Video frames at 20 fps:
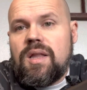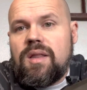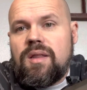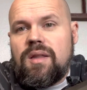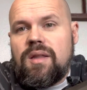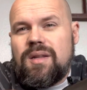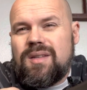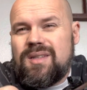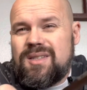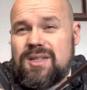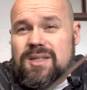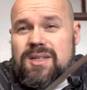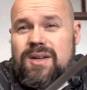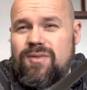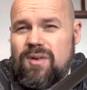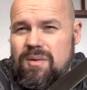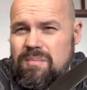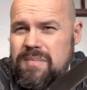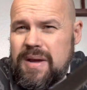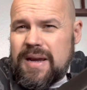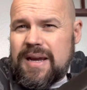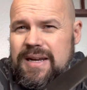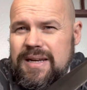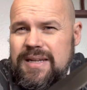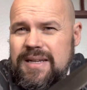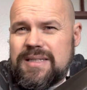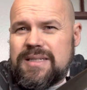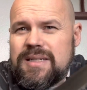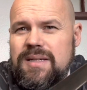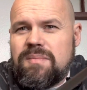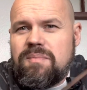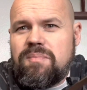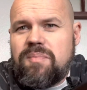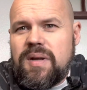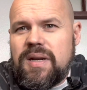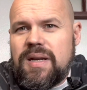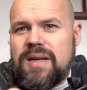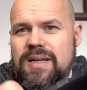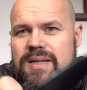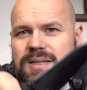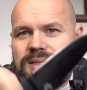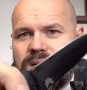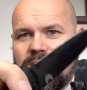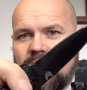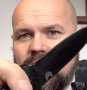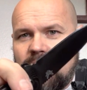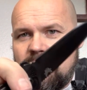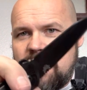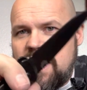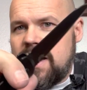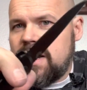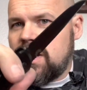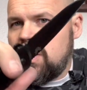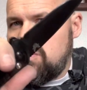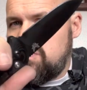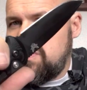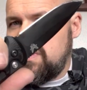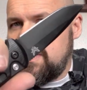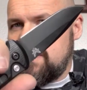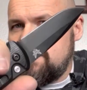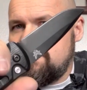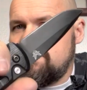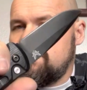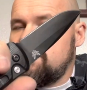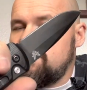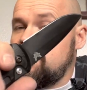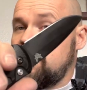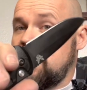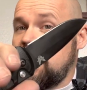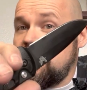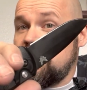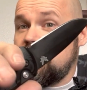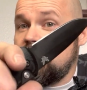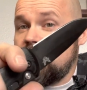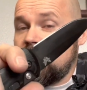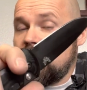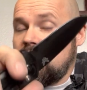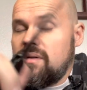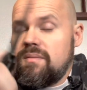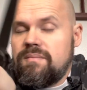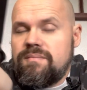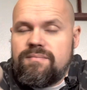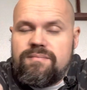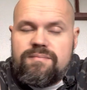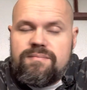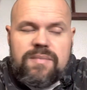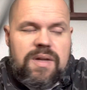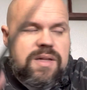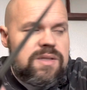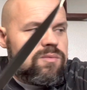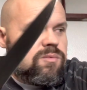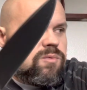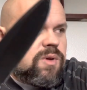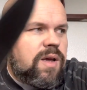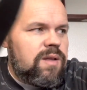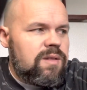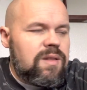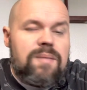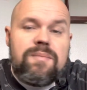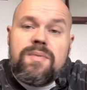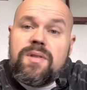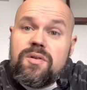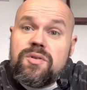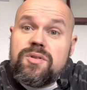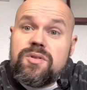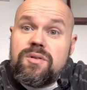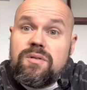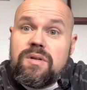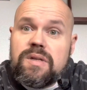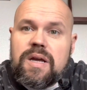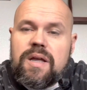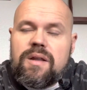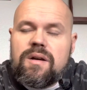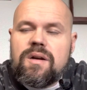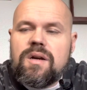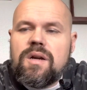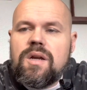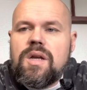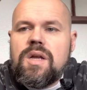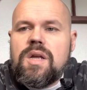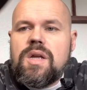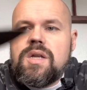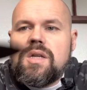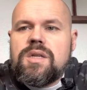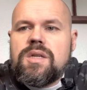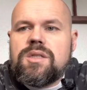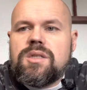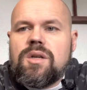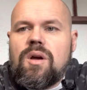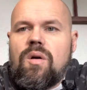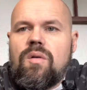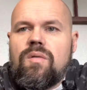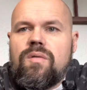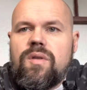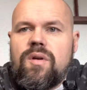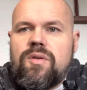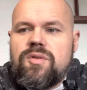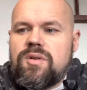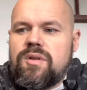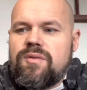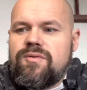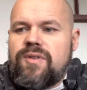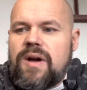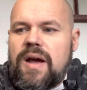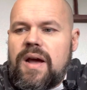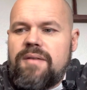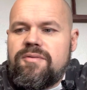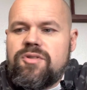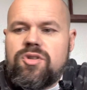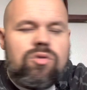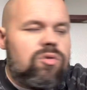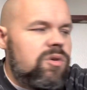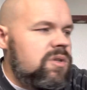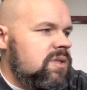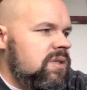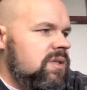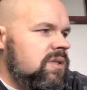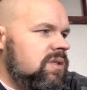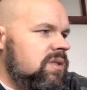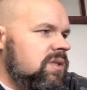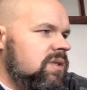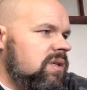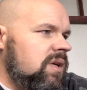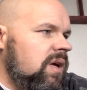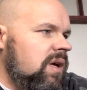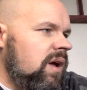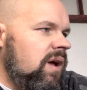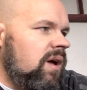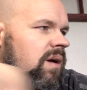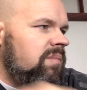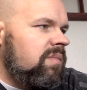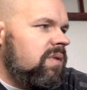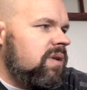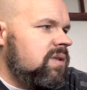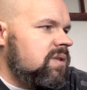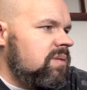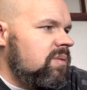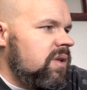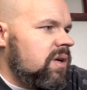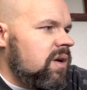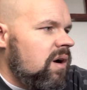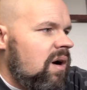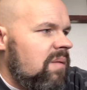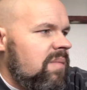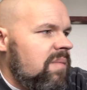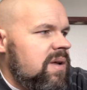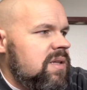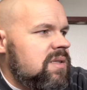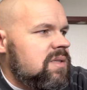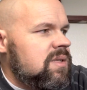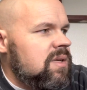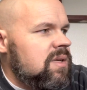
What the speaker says: It's a different mechanism, but it is an automatic opening, and so I lumped those two together. So those are the 5 choices. Some of the comments.